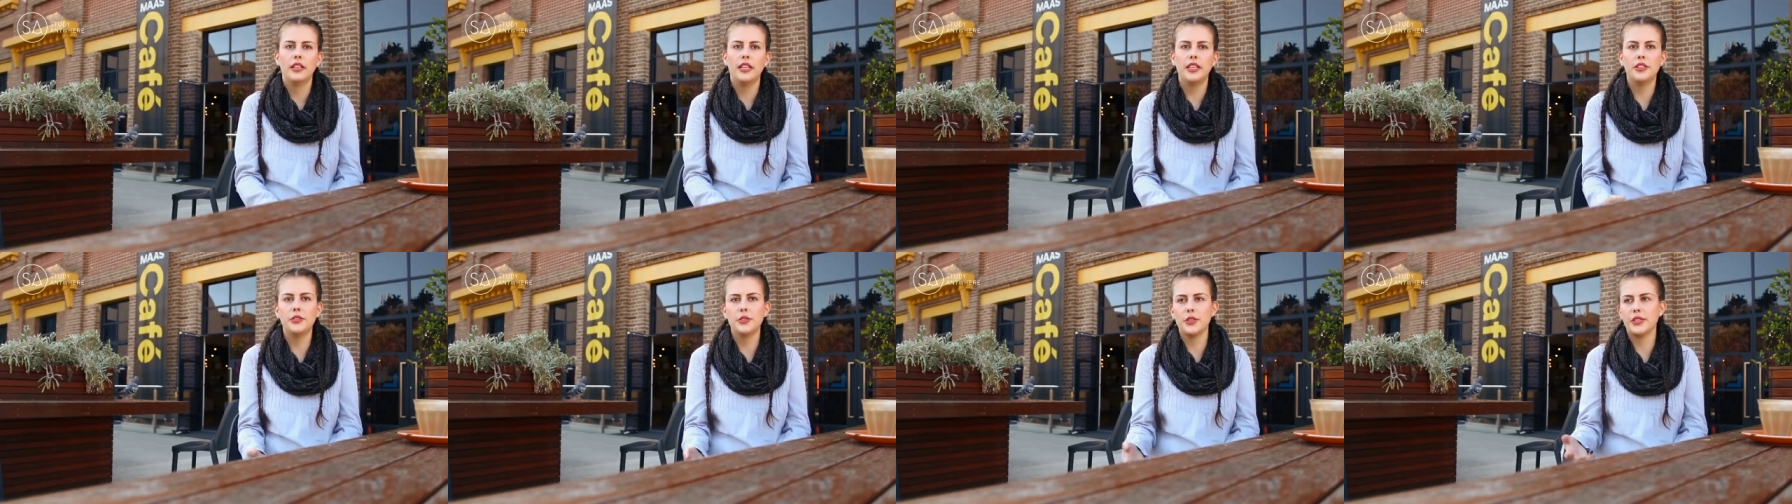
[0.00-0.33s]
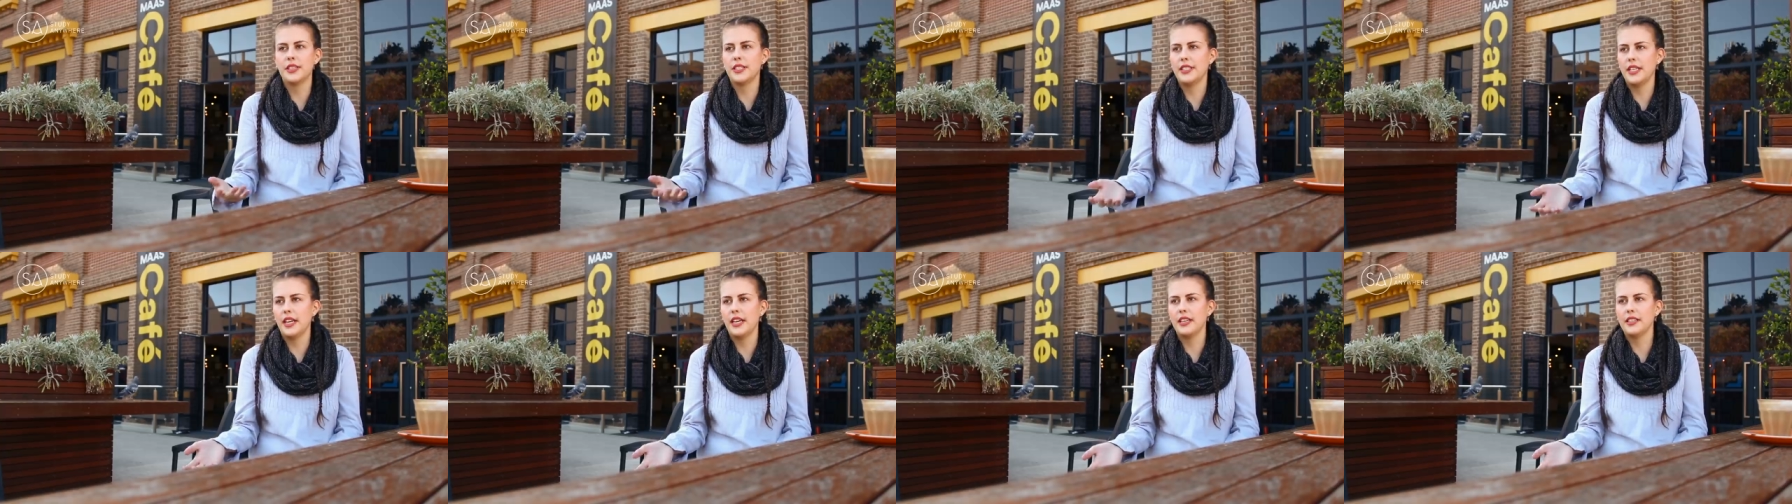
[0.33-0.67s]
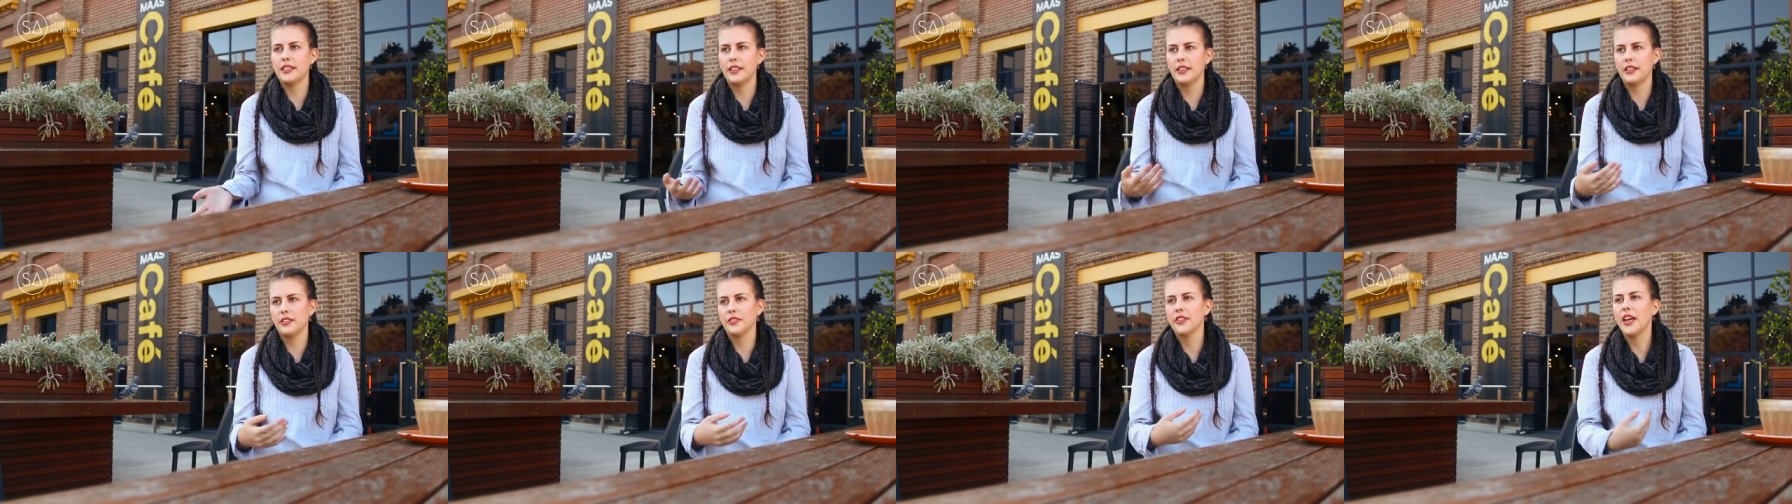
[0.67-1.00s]
interested
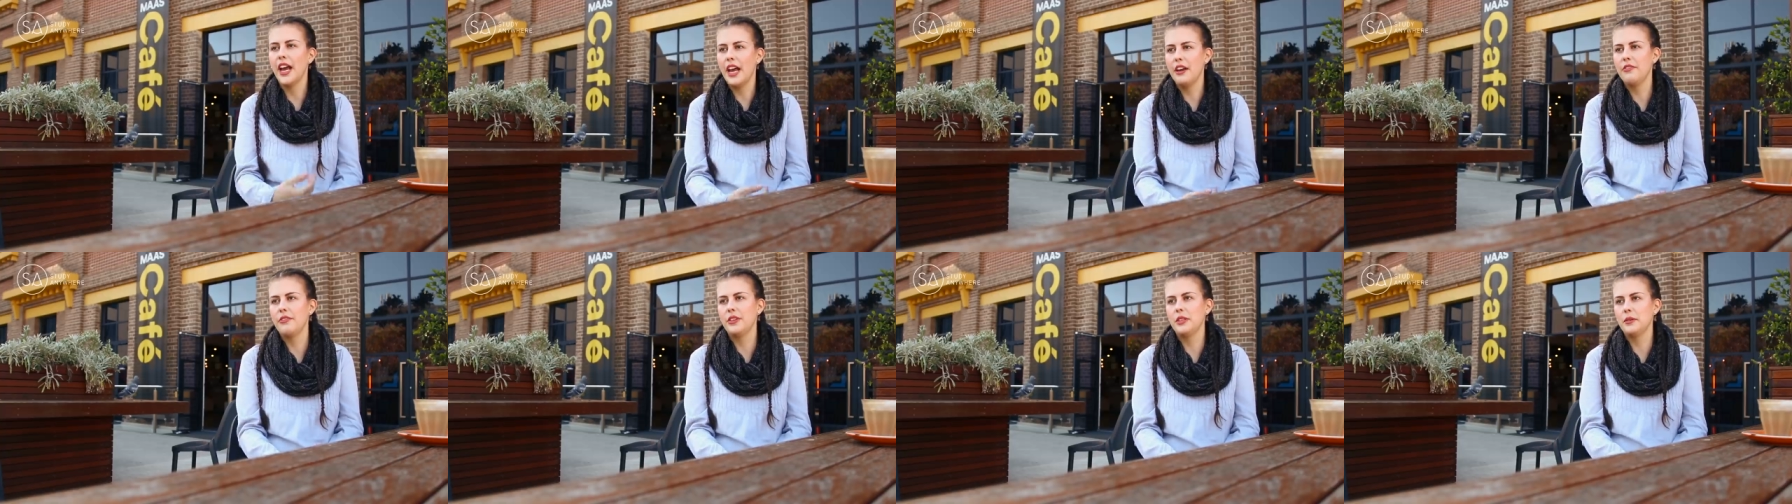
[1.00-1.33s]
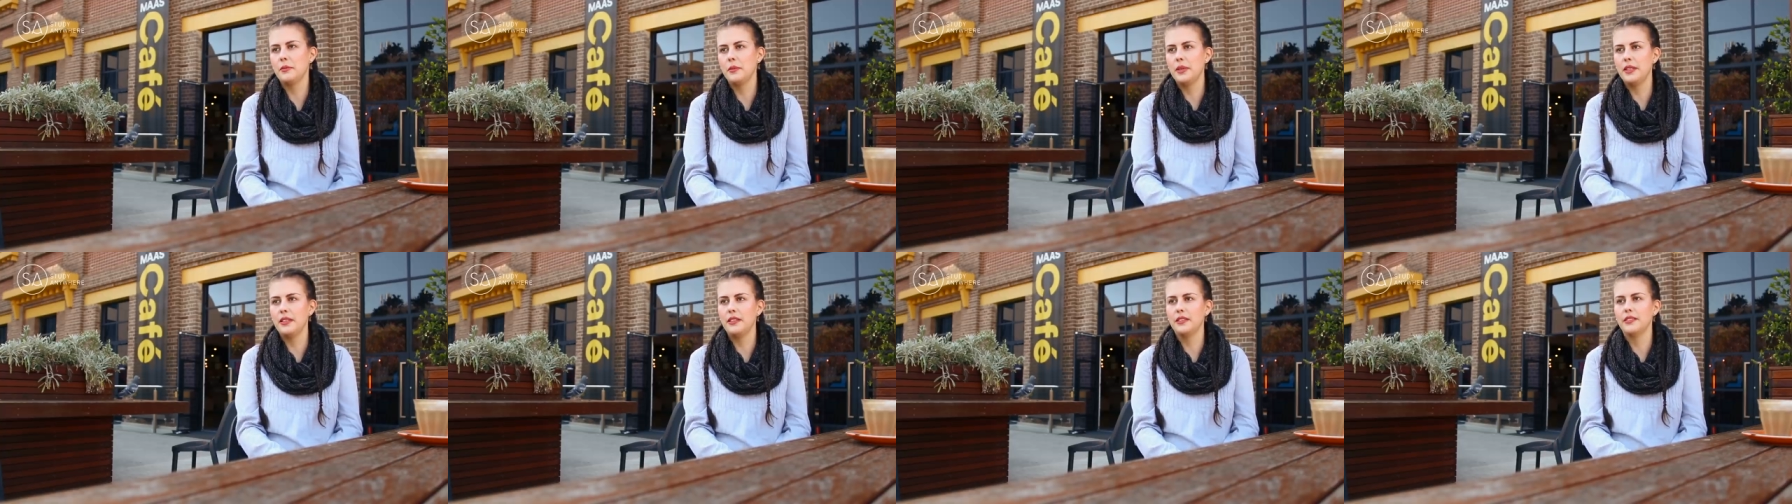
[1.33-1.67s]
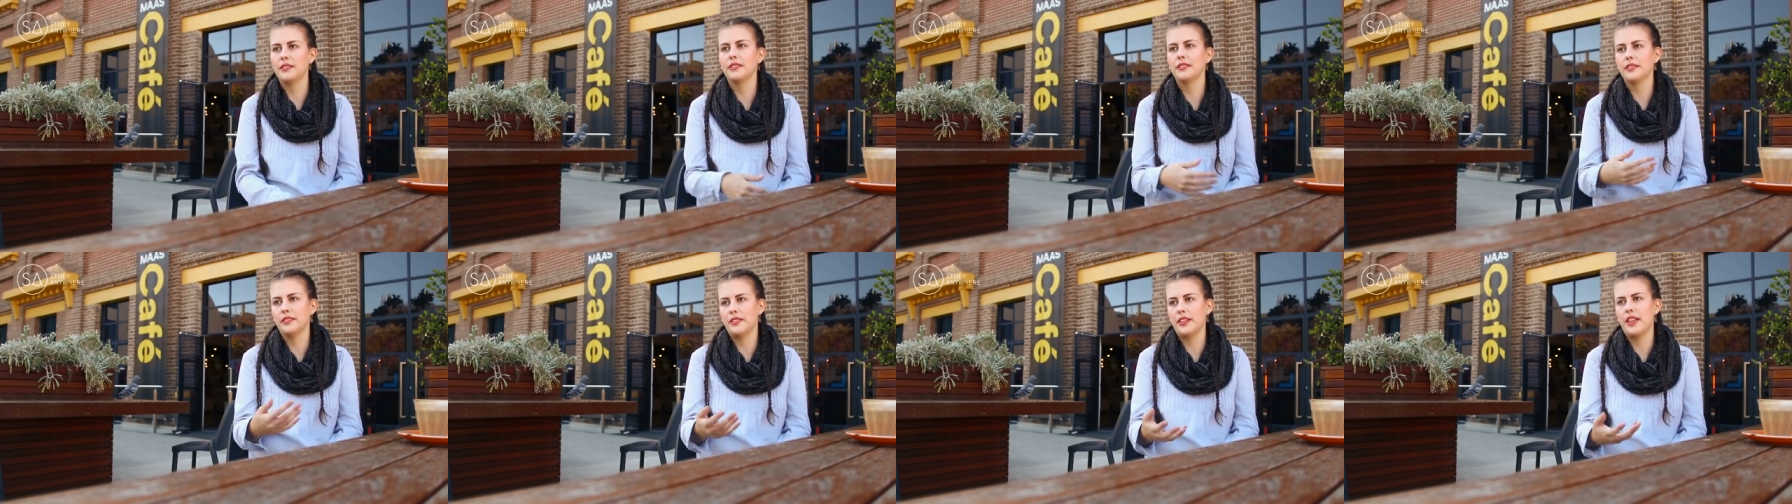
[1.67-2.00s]
on having me
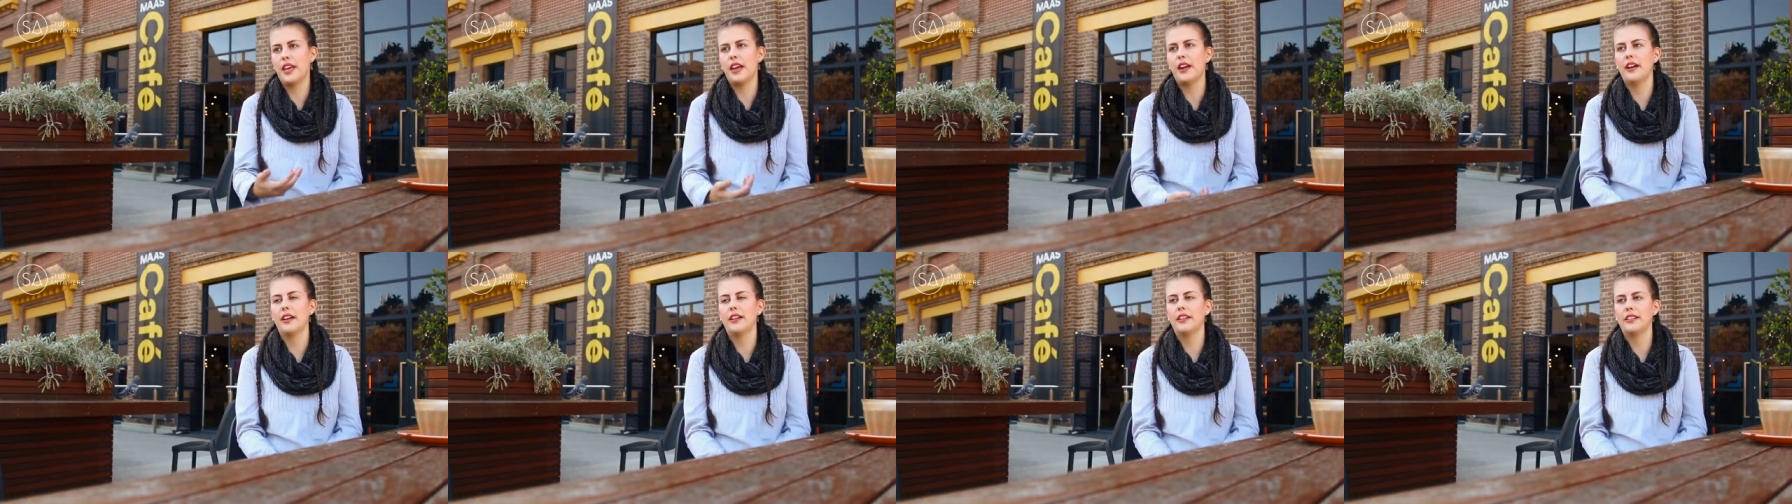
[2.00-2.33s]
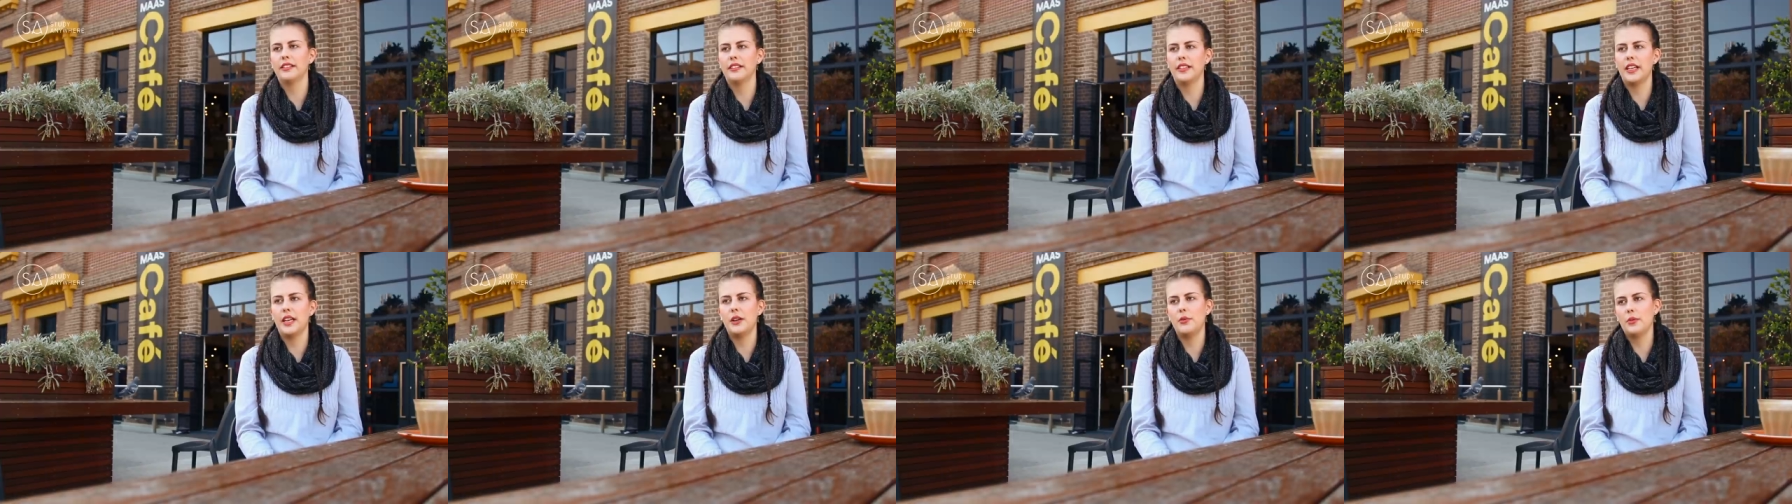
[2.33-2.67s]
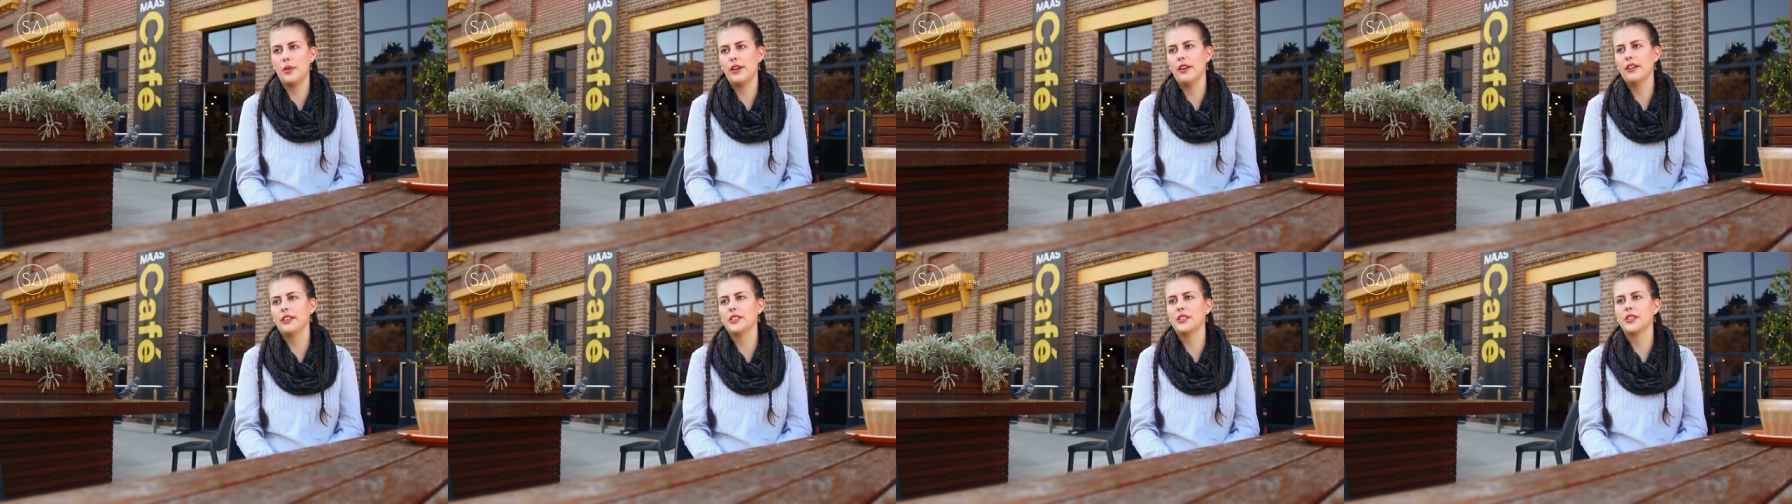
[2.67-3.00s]
there they
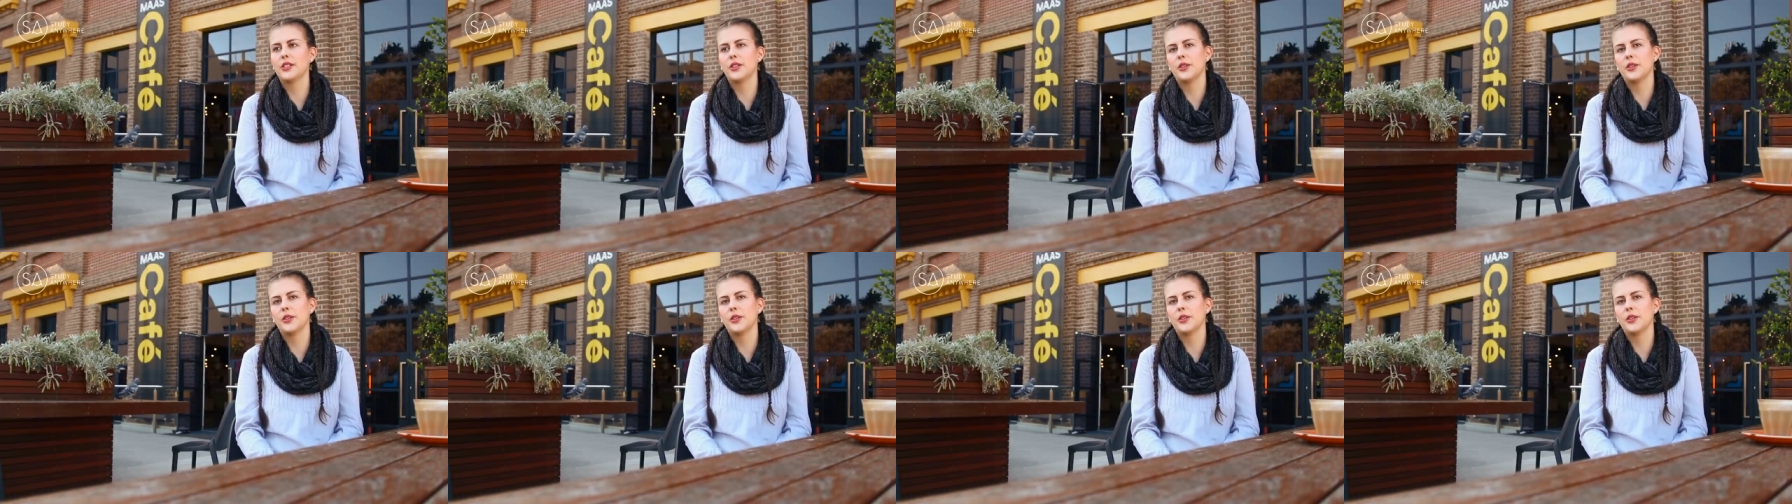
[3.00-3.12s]
were.